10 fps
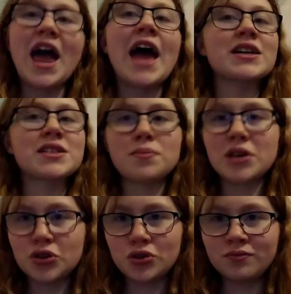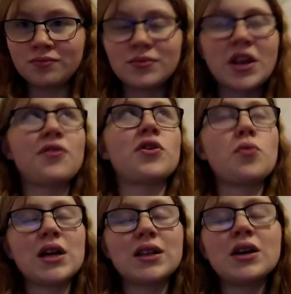exhibition, if
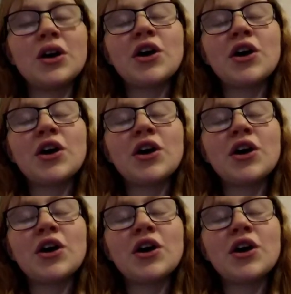you will,